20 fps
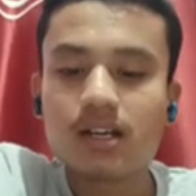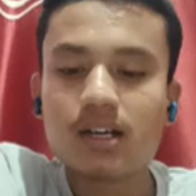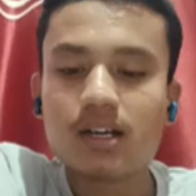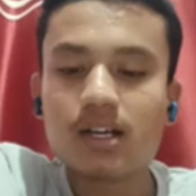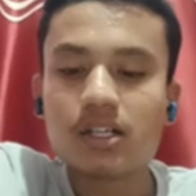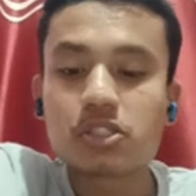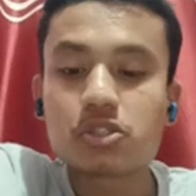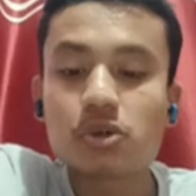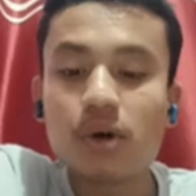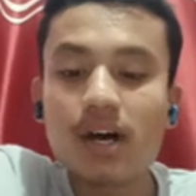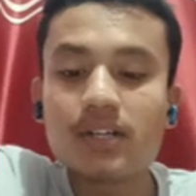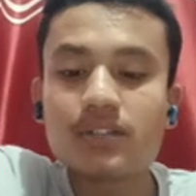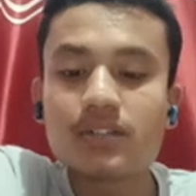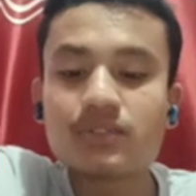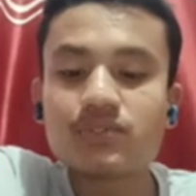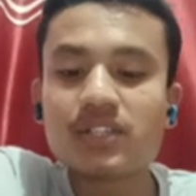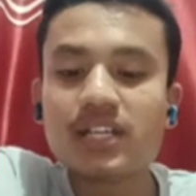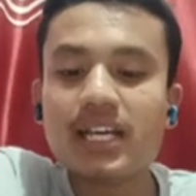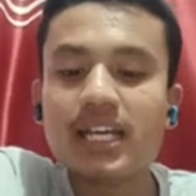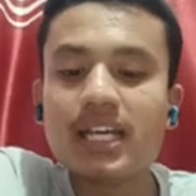'Twas
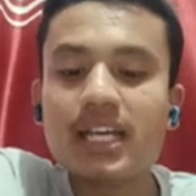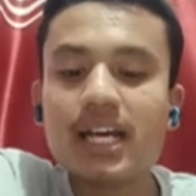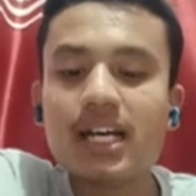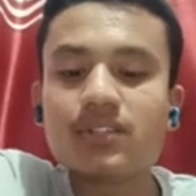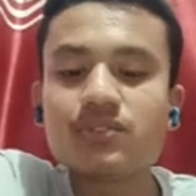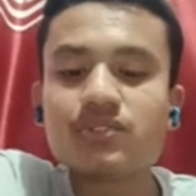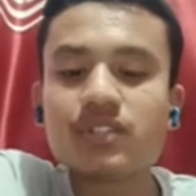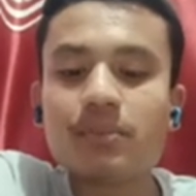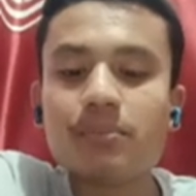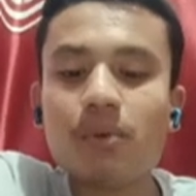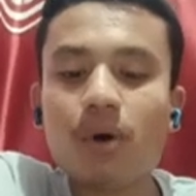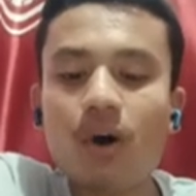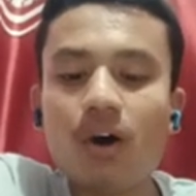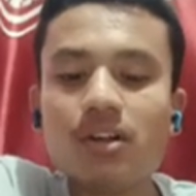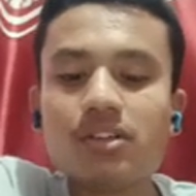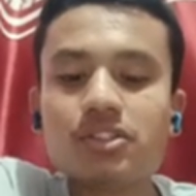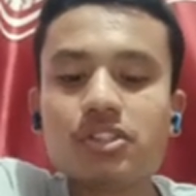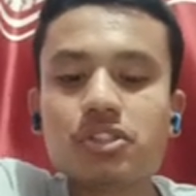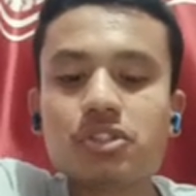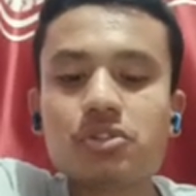he had
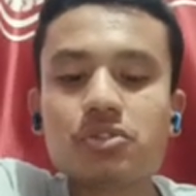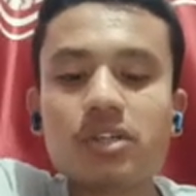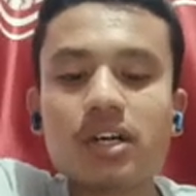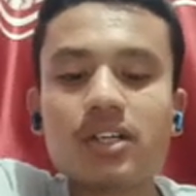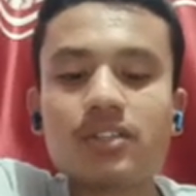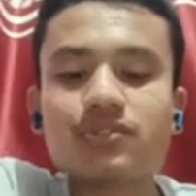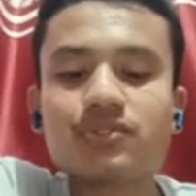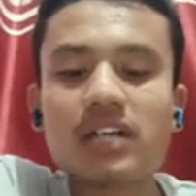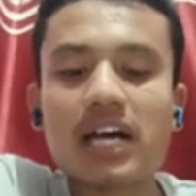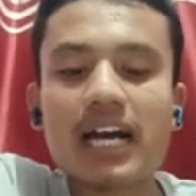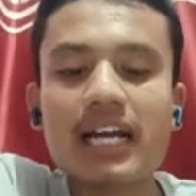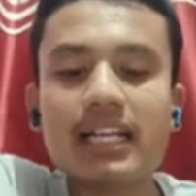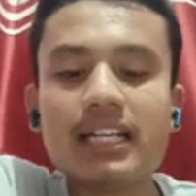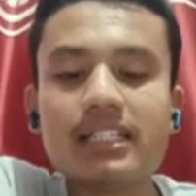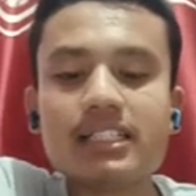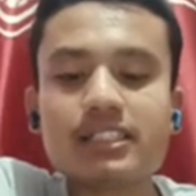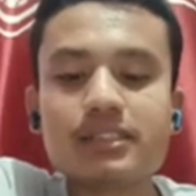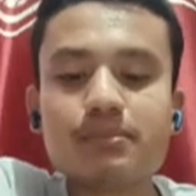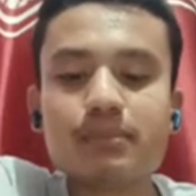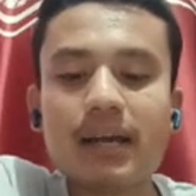summoned to her
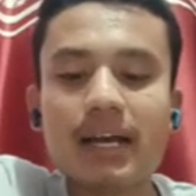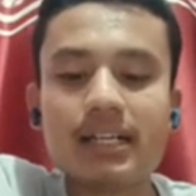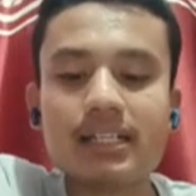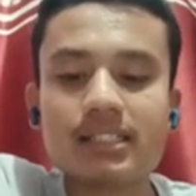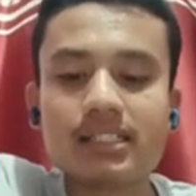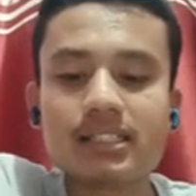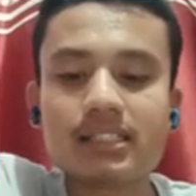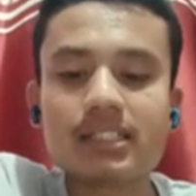silent bed